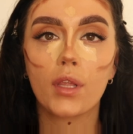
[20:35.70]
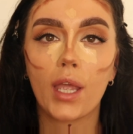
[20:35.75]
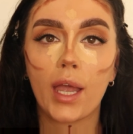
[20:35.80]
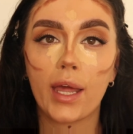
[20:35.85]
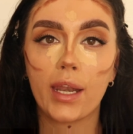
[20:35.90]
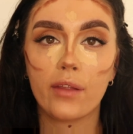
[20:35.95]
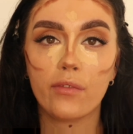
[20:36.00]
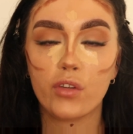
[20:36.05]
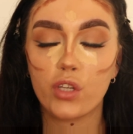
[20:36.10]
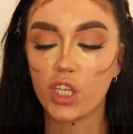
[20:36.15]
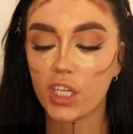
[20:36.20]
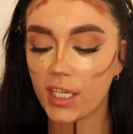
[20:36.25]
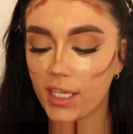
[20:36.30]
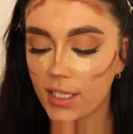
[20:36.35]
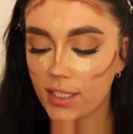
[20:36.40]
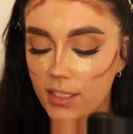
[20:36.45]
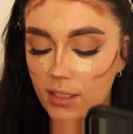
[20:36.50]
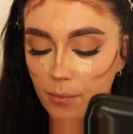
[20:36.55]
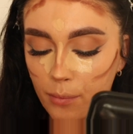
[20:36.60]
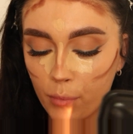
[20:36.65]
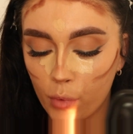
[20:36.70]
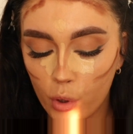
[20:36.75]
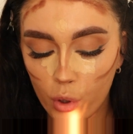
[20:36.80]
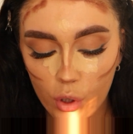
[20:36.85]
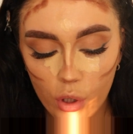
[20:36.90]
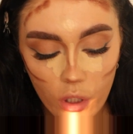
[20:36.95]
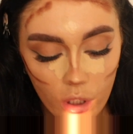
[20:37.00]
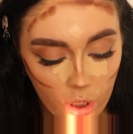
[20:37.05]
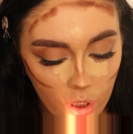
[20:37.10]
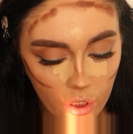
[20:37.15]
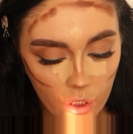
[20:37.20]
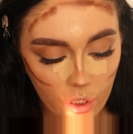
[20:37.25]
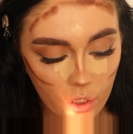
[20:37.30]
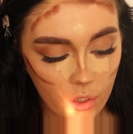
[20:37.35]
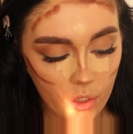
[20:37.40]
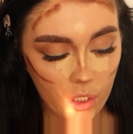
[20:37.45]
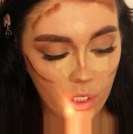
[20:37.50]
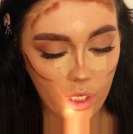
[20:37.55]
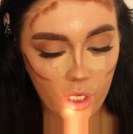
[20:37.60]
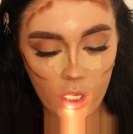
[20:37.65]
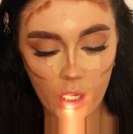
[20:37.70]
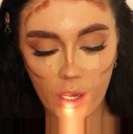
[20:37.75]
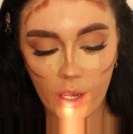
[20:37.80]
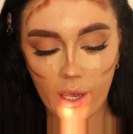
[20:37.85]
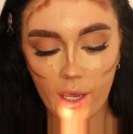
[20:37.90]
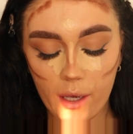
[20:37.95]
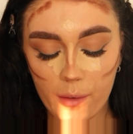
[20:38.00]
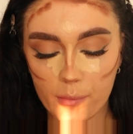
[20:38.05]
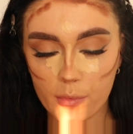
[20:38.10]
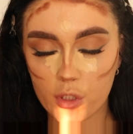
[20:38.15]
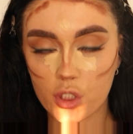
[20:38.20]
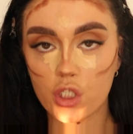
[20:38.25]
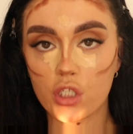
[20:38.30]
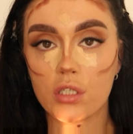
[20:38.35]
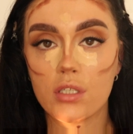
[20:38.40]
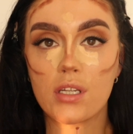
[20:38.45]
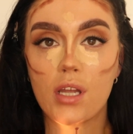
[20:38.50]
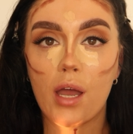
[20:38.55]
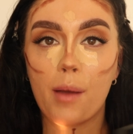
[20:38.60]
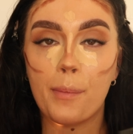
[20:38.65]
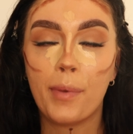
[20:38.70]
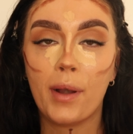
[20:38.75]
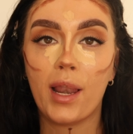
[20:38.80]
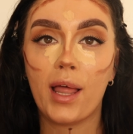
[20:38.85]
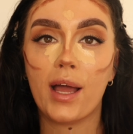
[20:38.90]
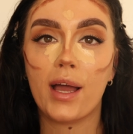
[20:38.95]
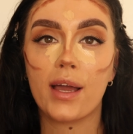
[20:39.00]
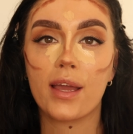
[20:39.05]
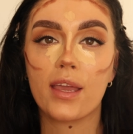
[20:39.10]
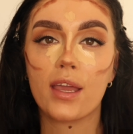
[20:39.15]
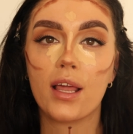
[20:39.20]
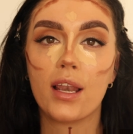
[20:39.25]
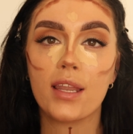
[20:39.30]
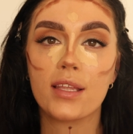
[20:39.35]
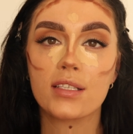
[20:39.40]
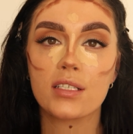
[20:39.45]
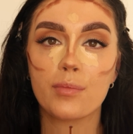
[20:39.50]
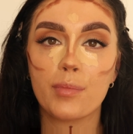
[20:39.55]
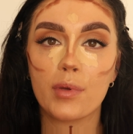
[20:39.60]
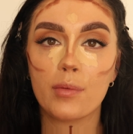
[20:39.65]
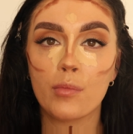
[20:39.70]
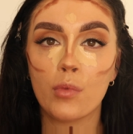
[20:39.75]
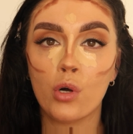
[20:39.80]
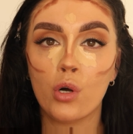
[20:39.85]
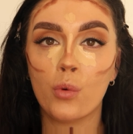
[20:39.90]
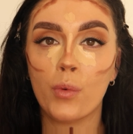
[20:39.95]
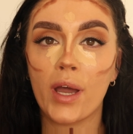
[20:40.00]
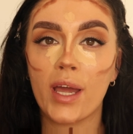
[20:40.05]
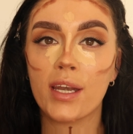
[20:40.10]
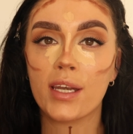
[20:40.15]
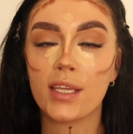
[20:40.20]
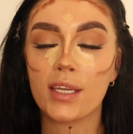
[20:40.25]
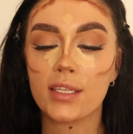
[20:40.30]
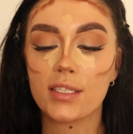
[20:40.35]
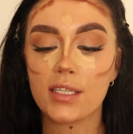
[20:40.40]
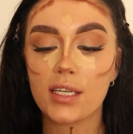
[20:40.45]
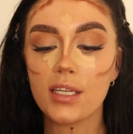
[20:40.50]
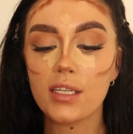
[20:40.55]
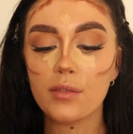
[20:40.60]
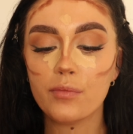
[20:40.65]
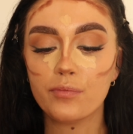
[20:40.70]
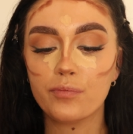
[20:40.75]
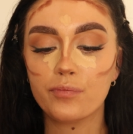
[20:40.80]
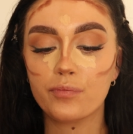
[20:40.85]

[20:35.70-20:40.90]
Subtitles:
And if you need more, just apply a little bit more where needed.